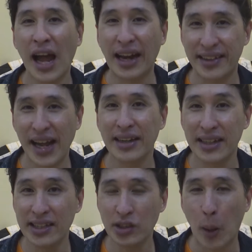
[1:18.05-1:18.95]
and that
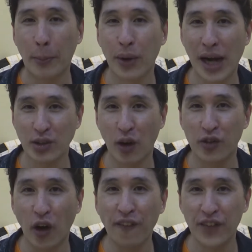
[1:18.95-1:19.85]
is comprised of
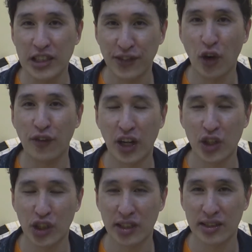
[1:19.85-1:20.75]
your first 4
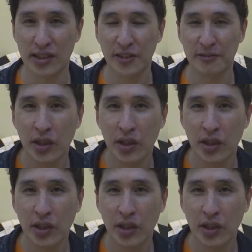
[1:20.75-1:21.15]
functions.